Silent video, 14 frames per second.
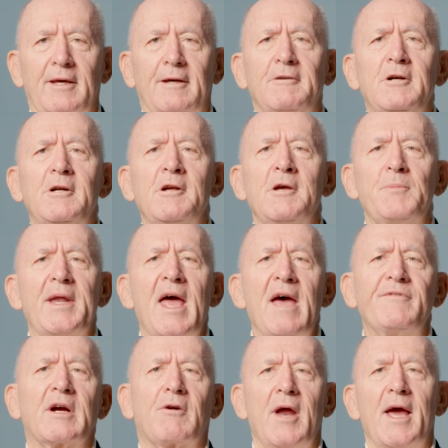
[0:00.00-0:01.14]
to do, but
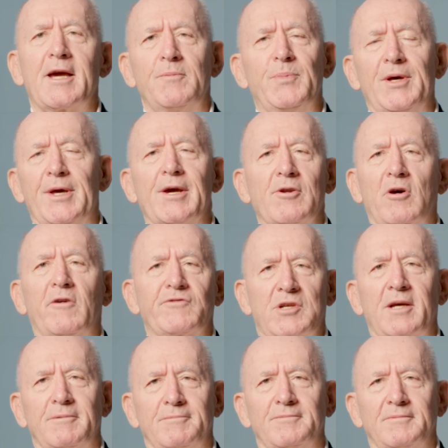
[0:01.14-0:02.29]
have a crack at being an
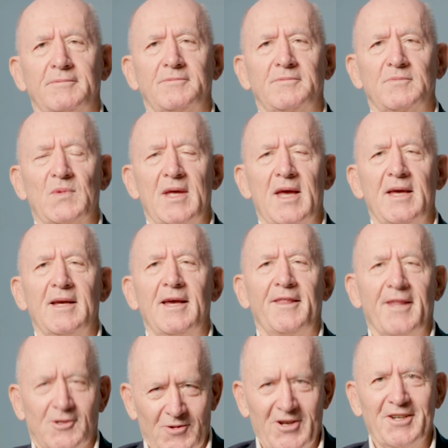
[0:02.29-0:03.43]
officer. And
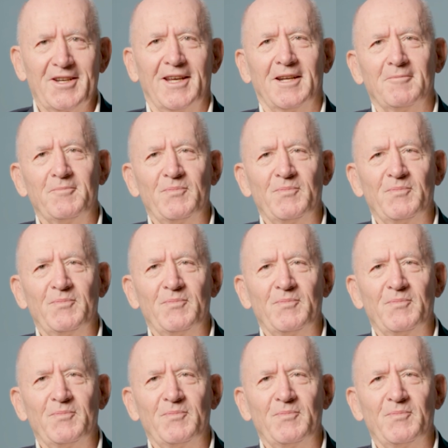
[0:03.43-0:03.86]
that's what I did.